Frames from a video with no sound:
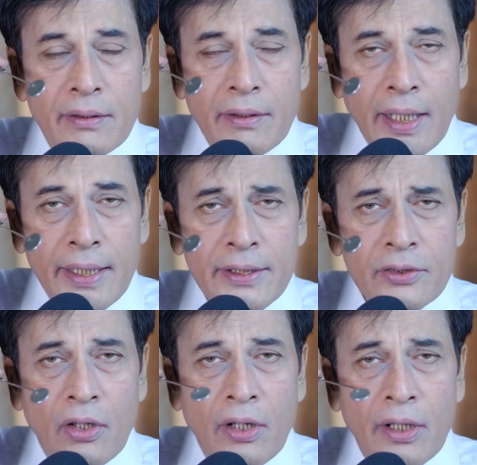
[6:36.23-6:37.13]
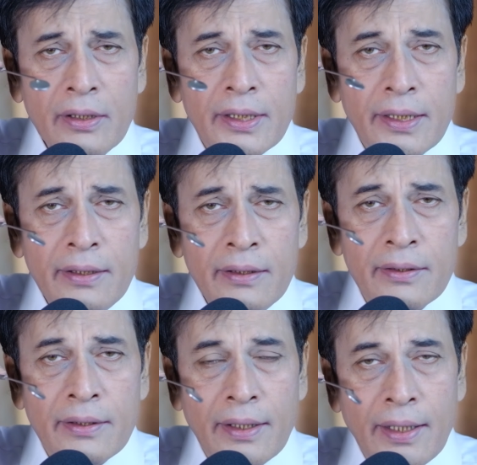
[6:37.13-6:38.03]
right or in
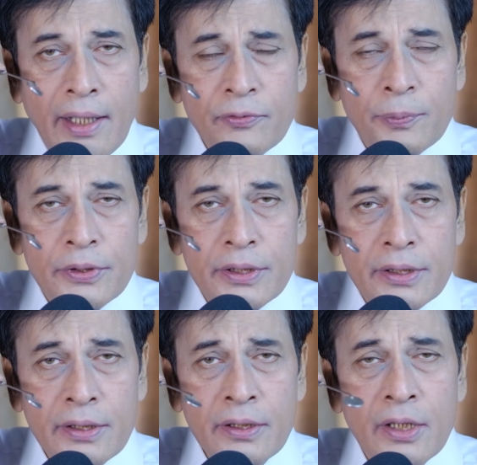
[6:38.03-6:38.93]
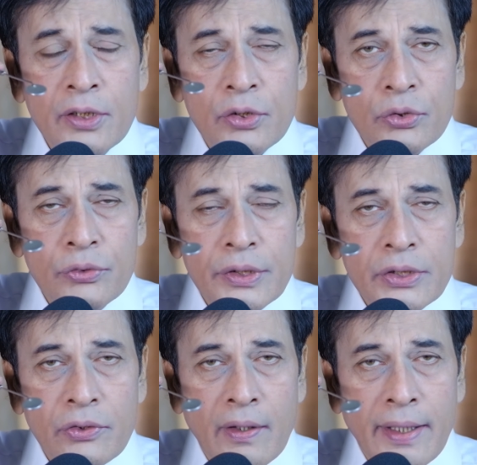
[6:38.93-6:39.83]
left position to
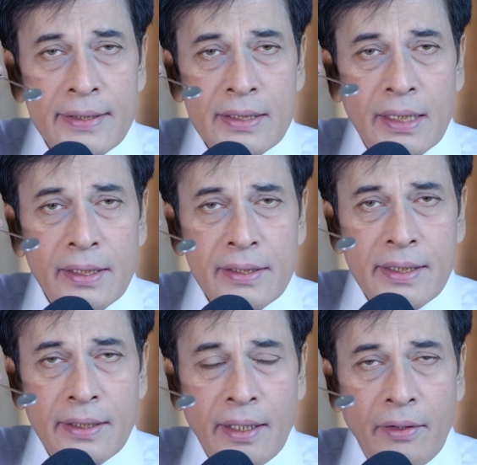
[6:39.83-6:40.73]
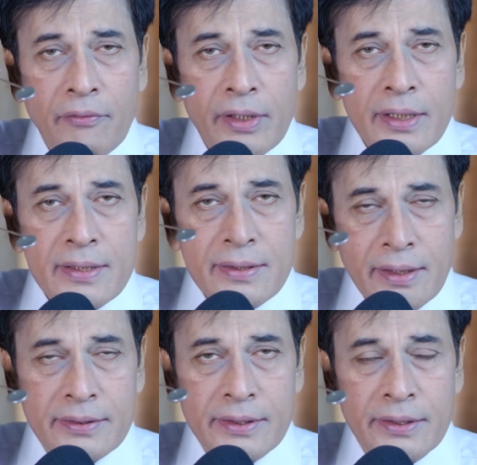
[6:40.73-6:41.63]
visualize each and every
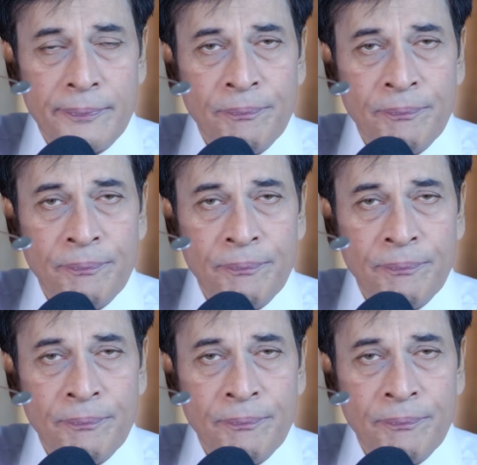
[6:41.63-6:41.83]
structure.